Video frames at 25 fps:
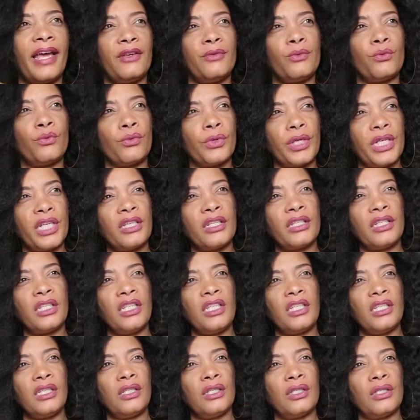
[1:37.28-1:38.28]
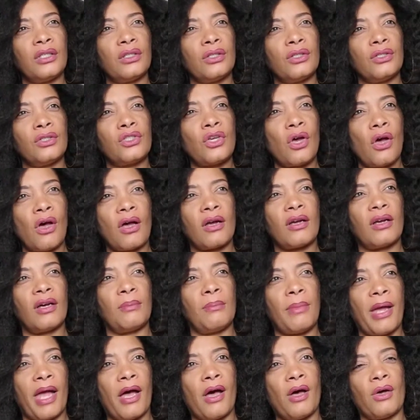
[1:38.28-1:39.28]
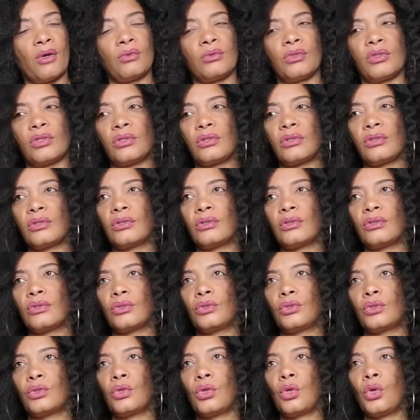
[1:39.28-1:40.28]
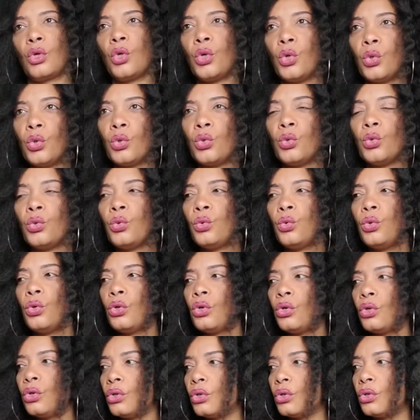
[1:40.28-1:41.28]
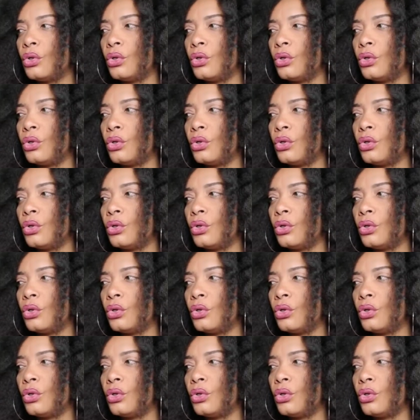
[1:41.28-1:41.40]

and really talk about who